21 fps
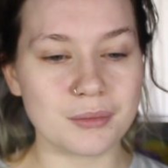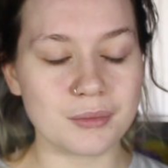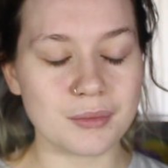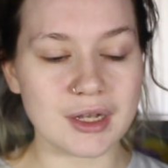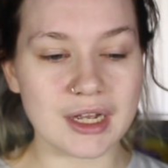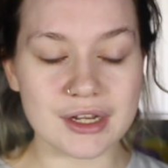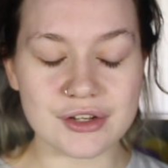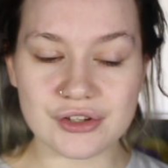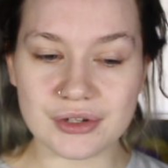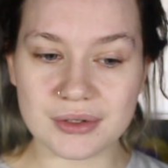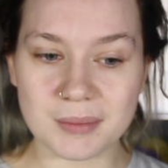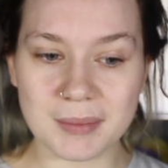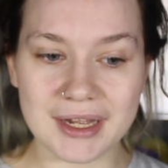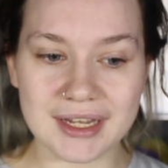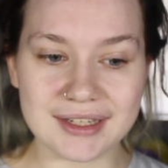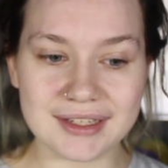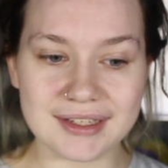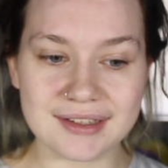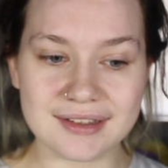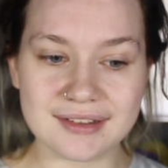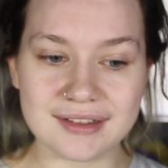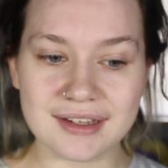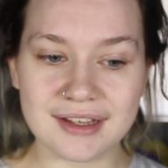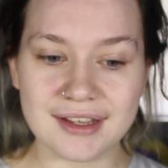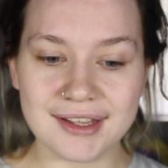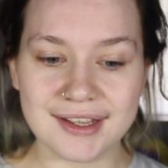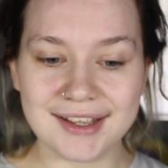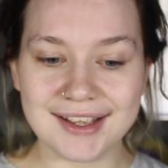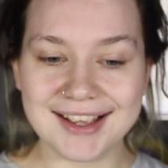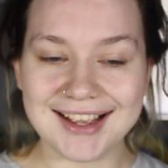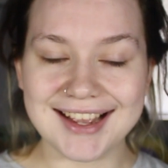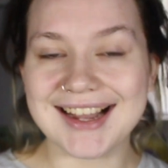eyeshadow palettes
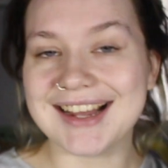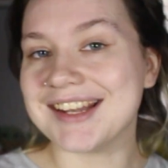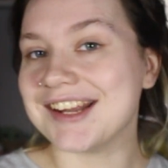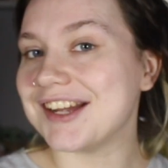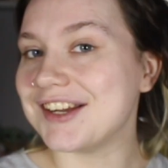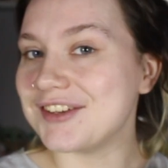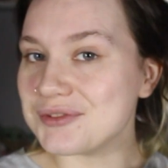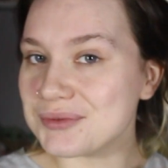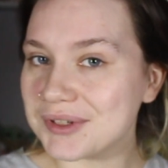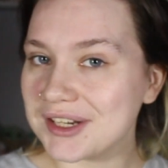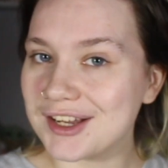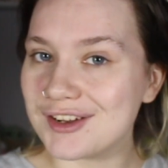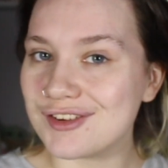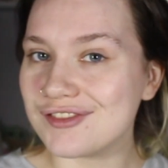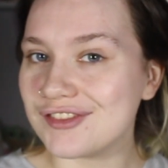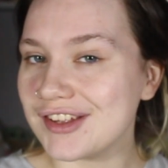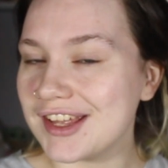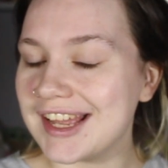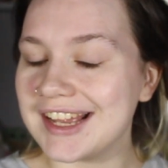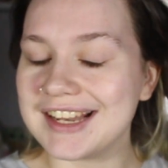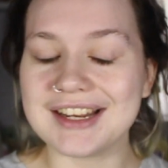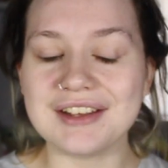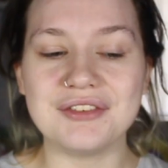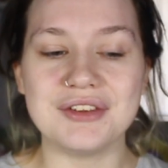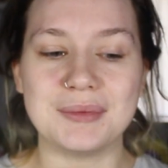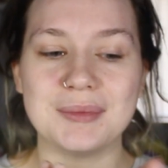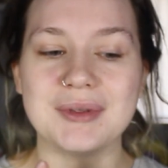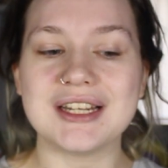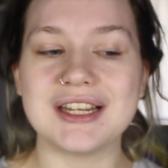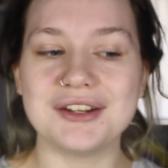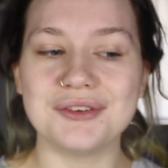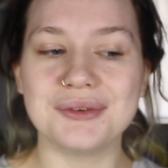and I don't have any of them
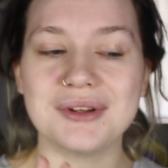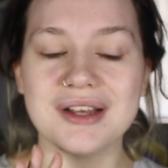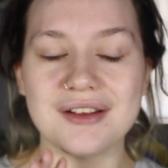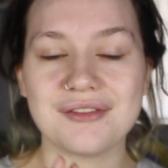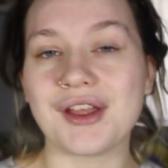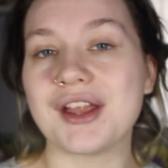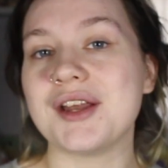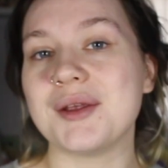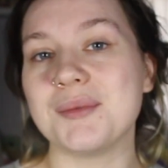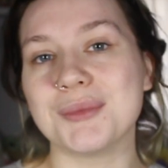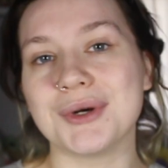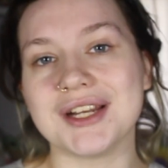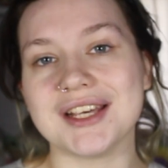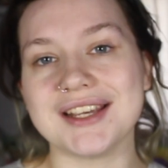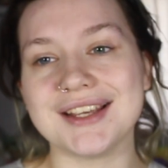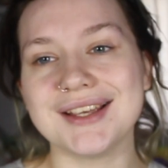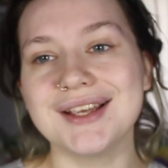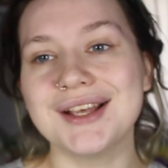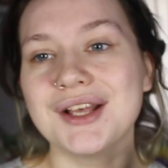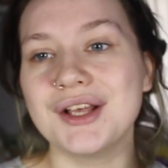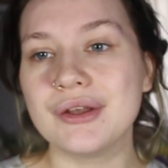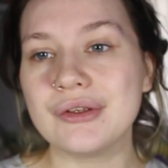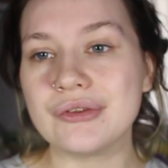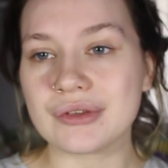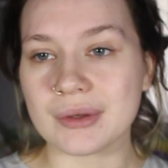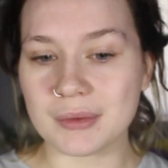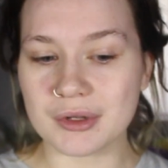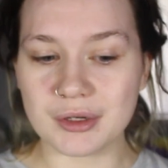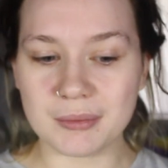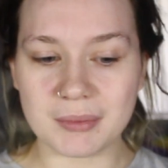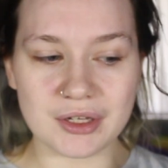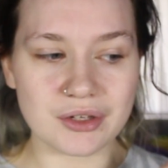and I don't have any money. So I'm
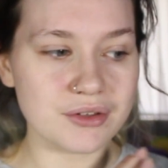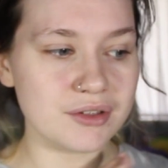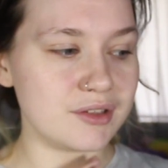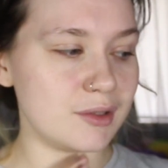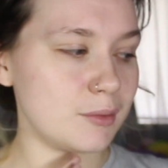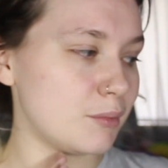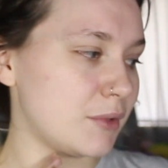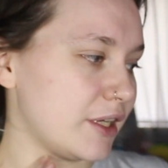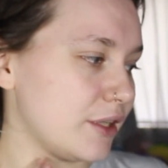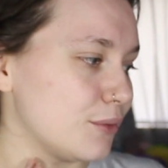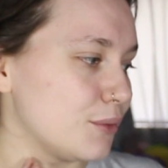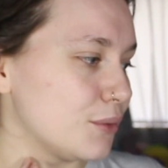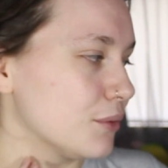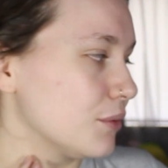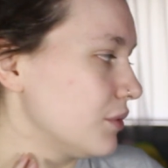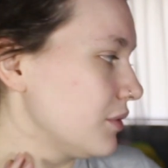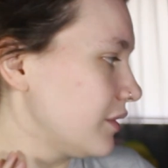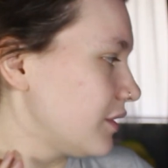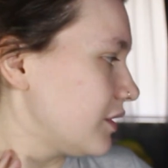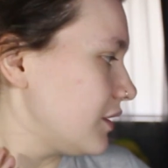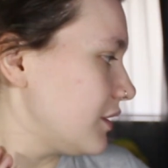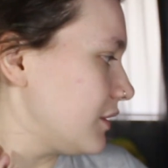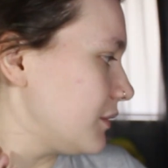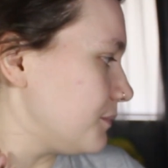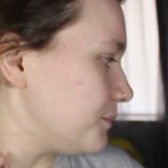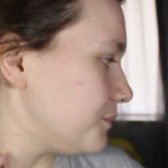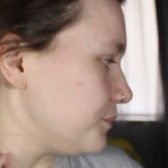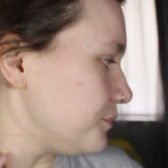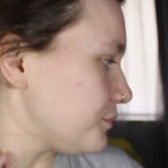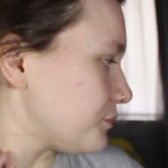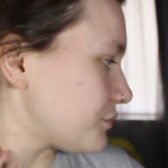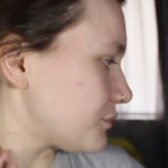going to be using my old,
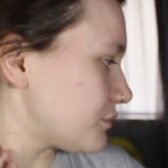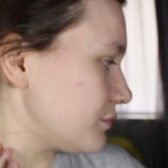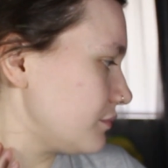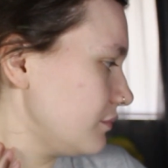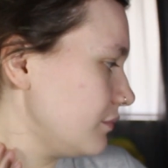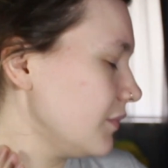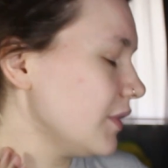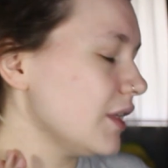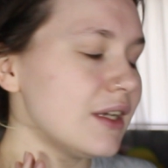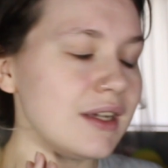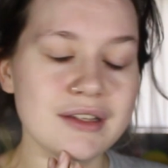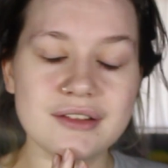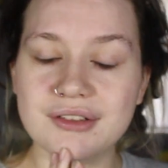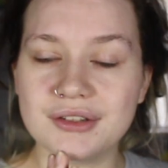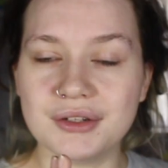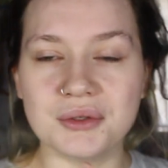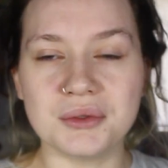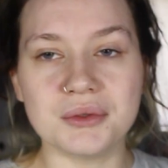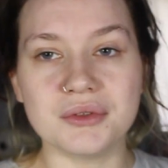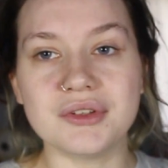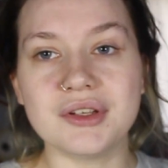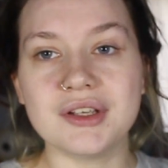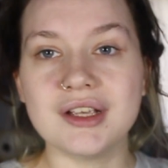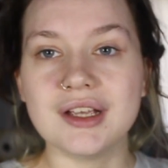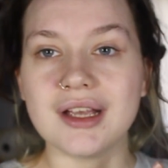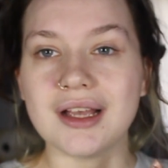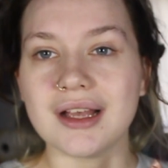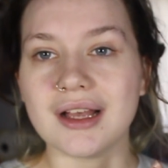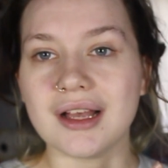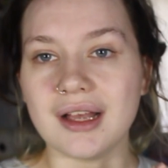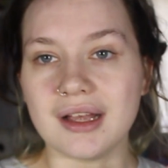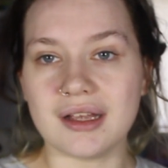it's not old,
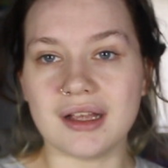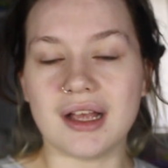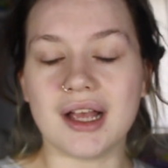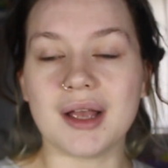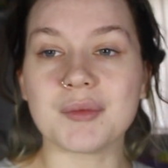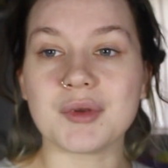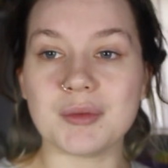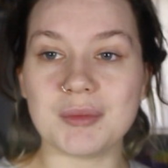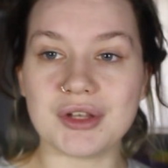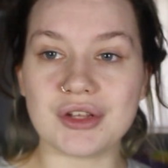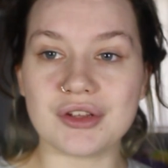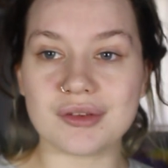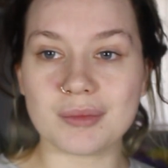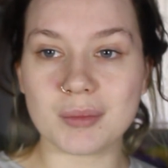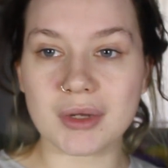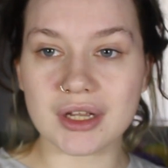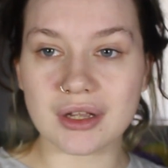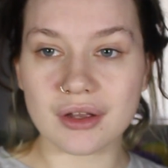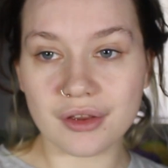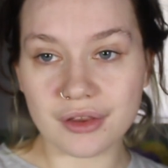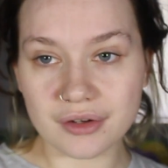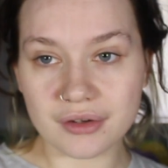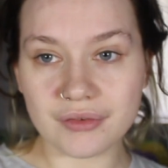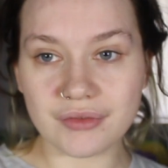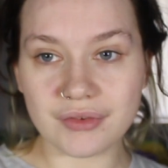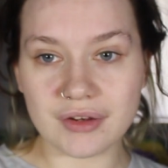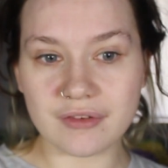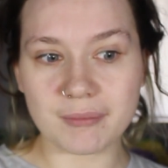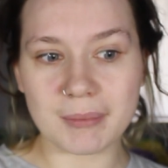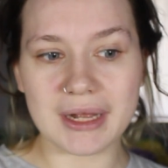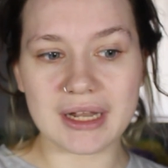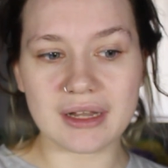I'm going to be using my other
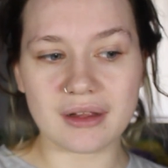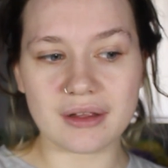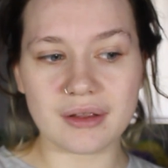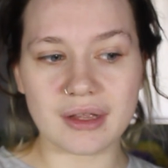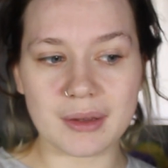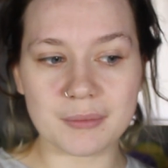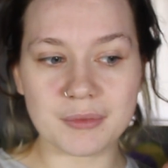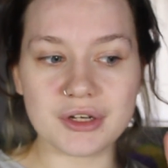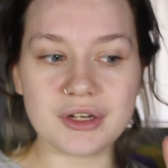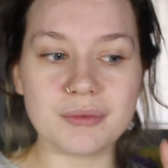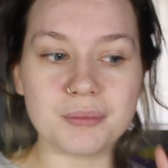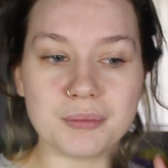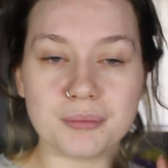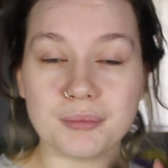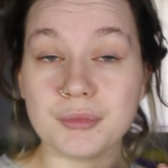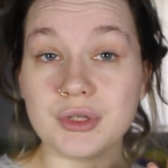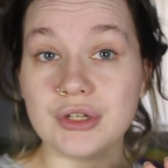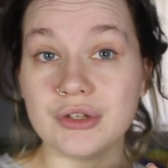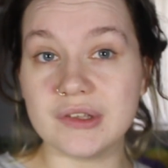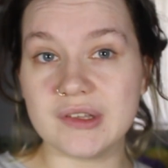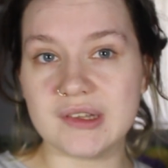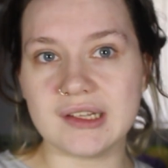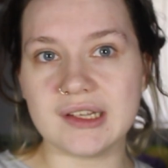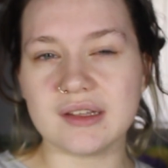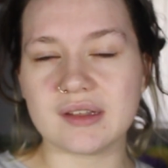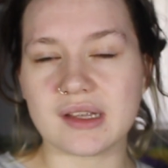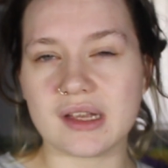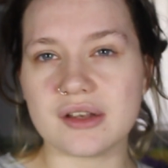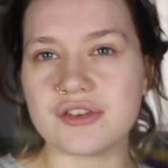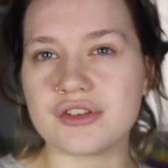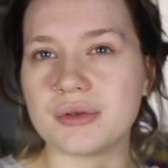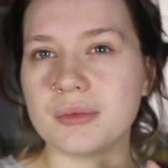Vieve palette. I'm going to use the
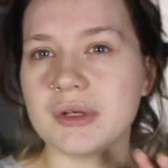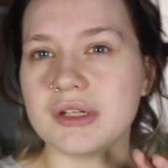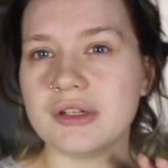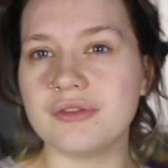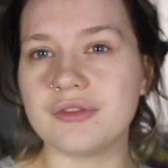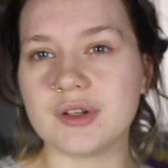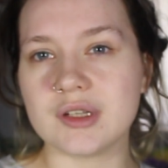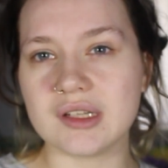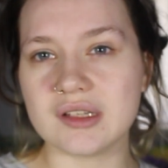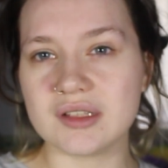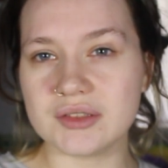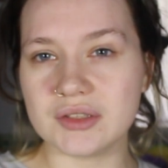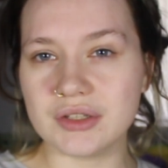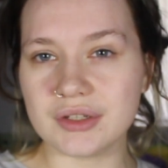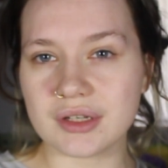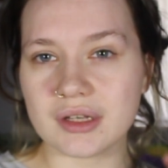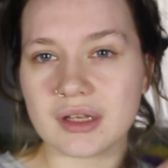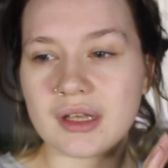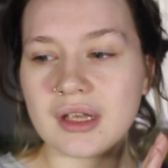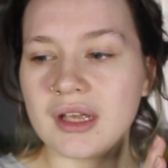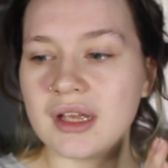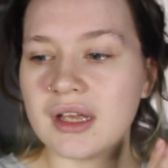essential one for this look.